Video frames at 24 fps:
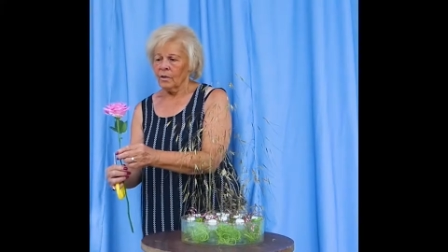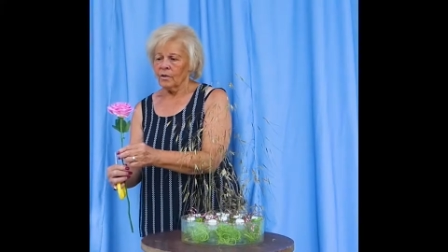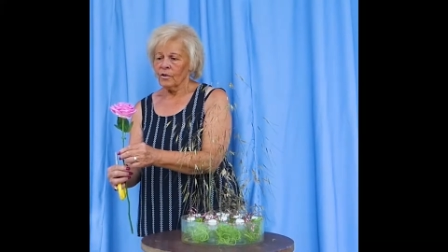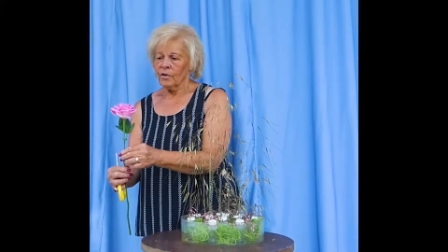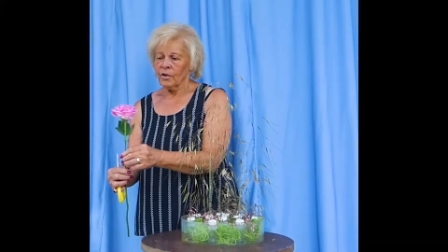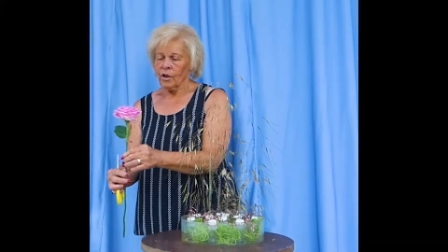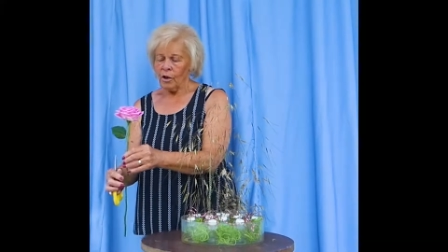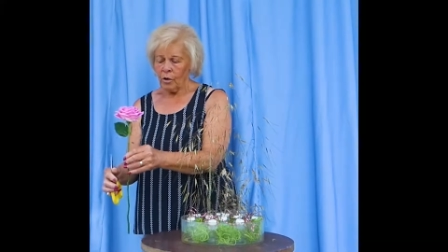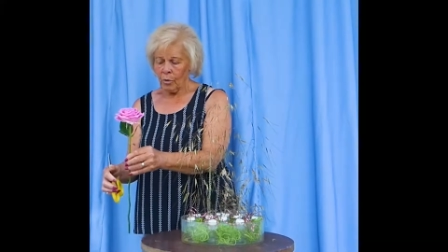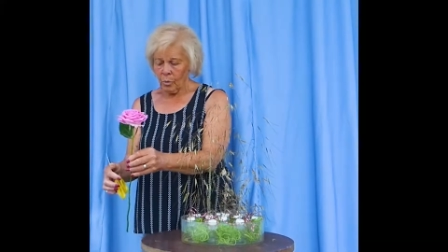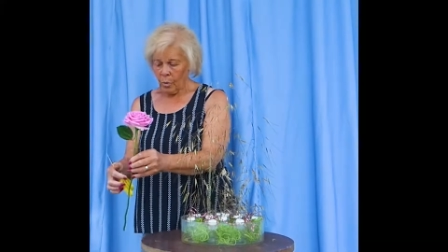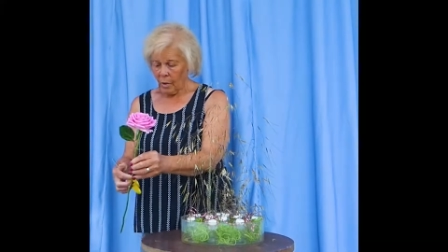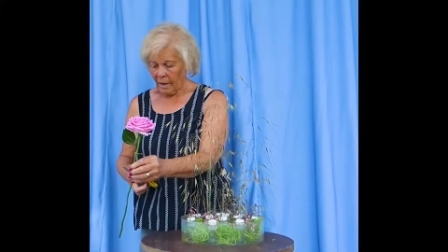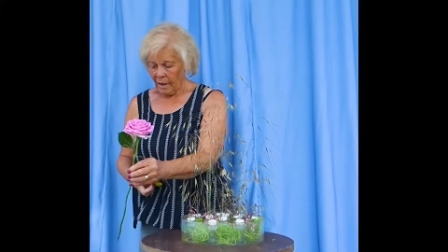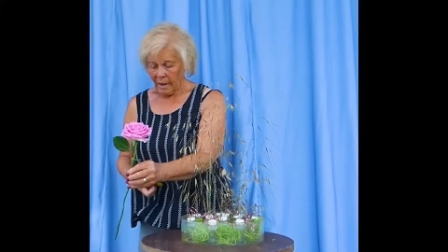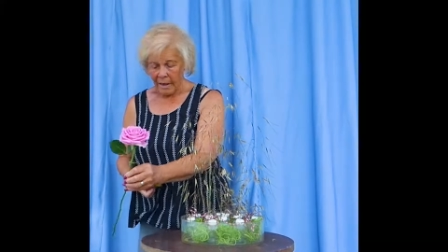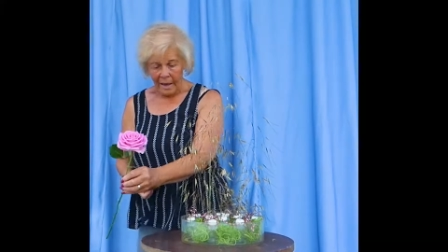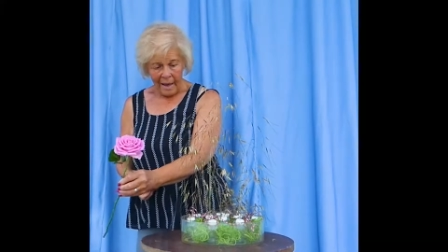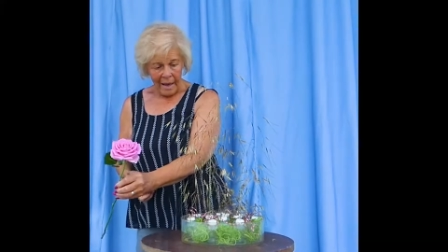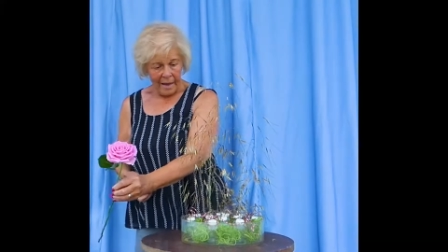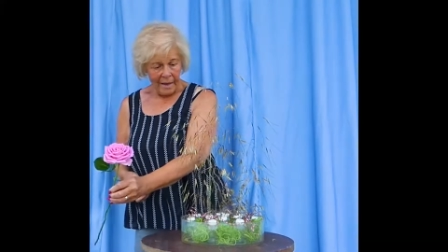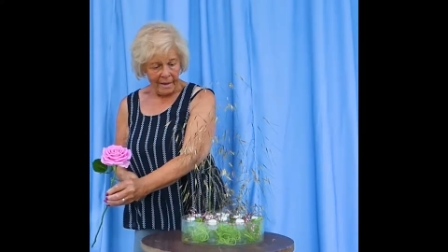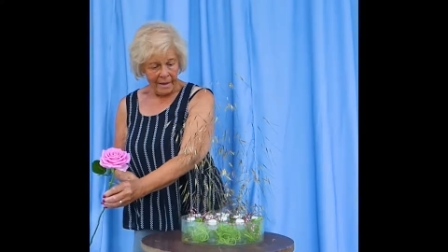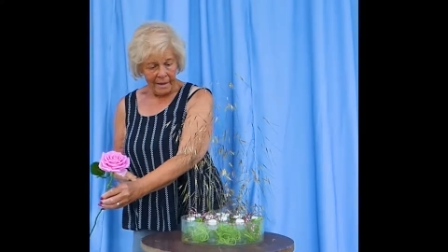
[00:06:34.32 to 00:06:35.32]
So we'll
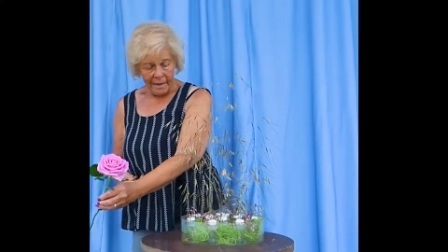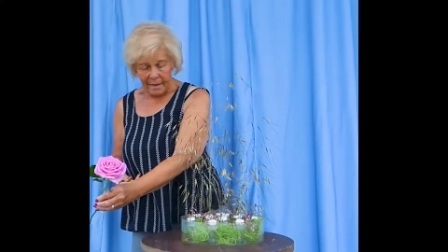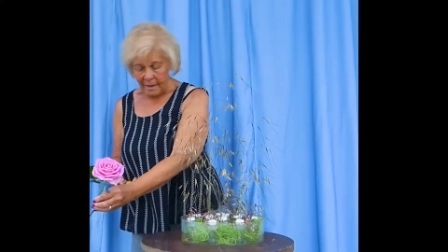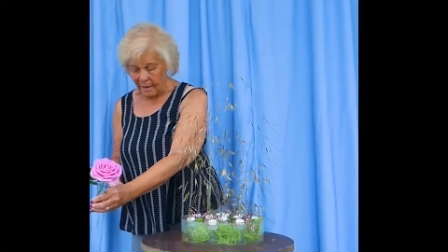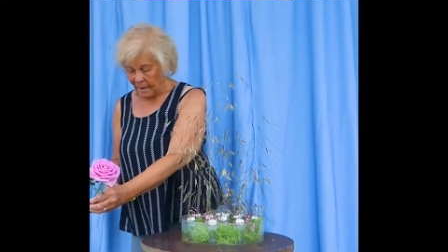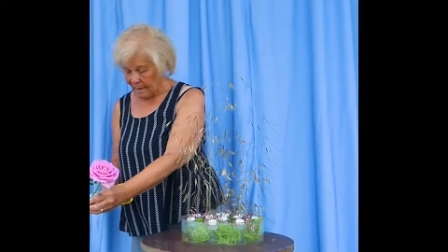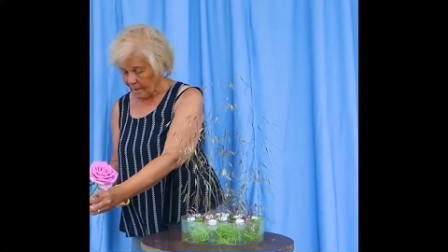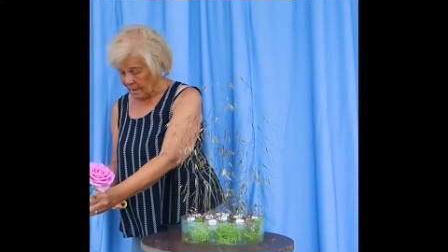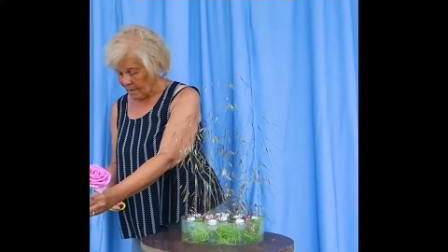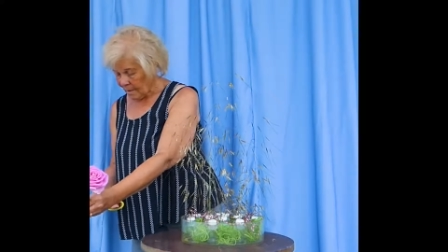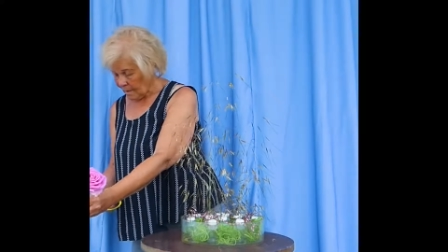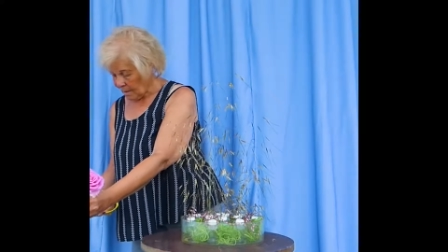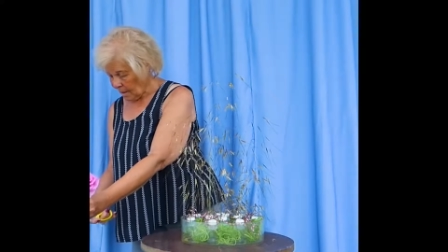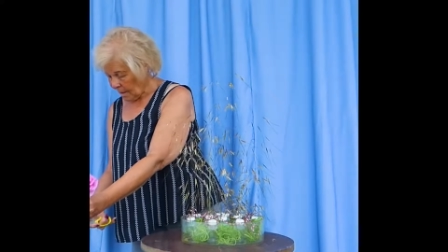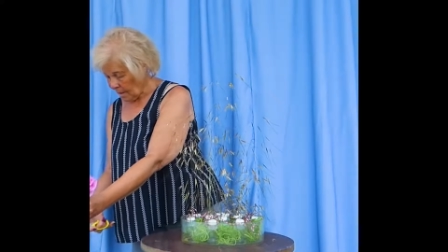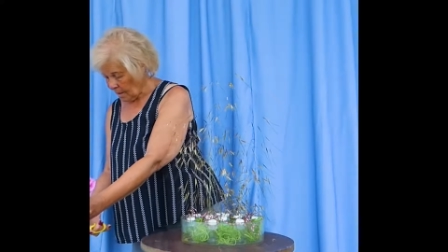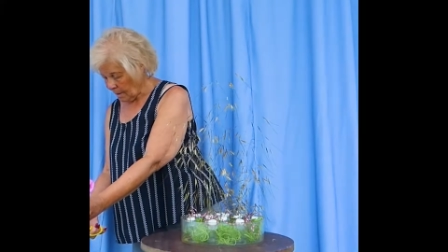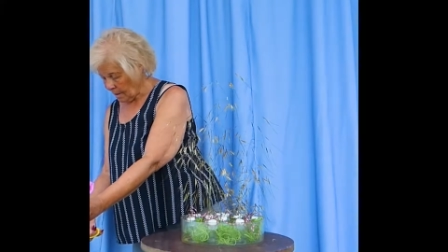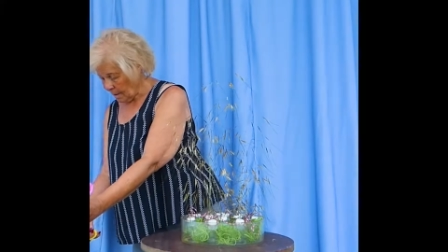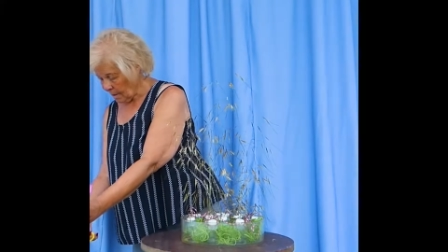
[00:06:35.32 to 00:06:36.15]
add these